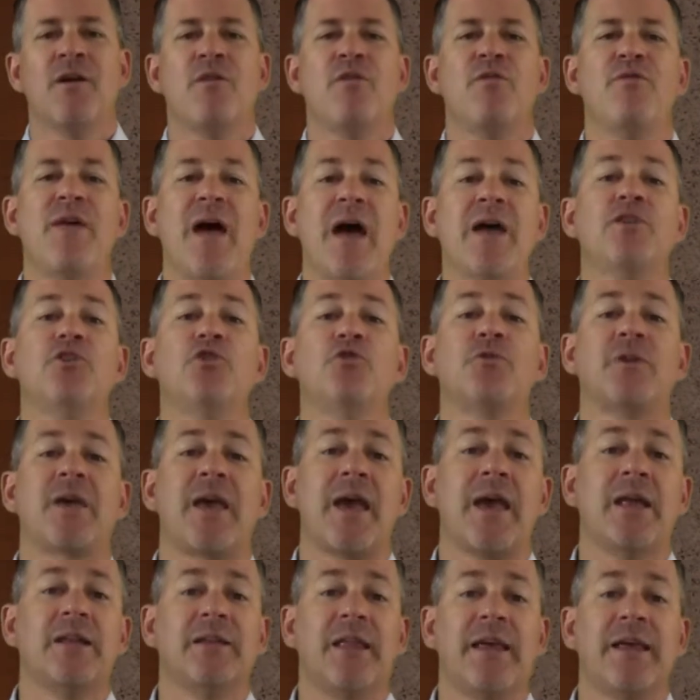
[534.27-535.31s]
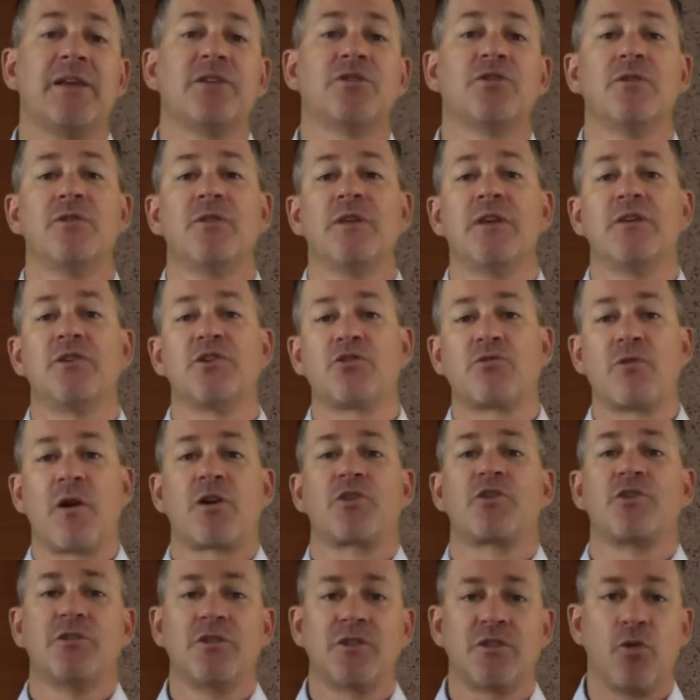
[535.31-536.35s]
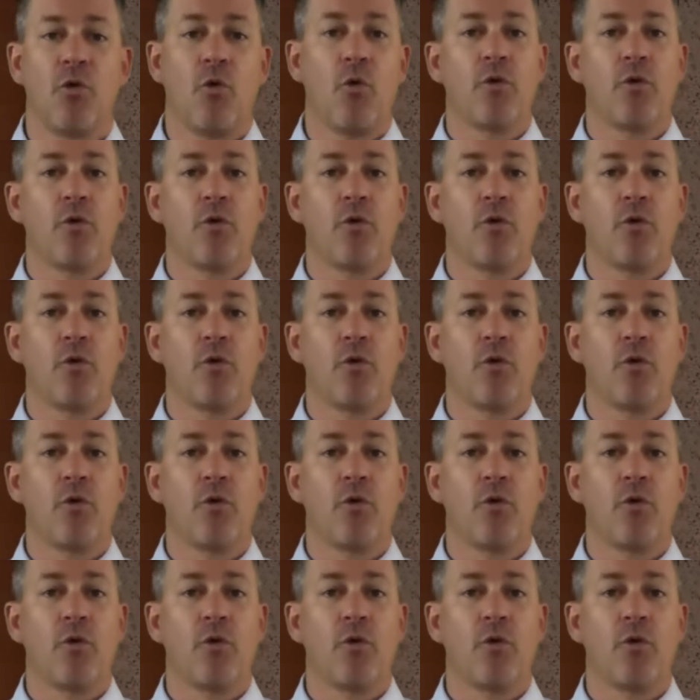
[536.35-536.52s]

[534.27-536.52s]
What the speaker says: then you can link to the instructions to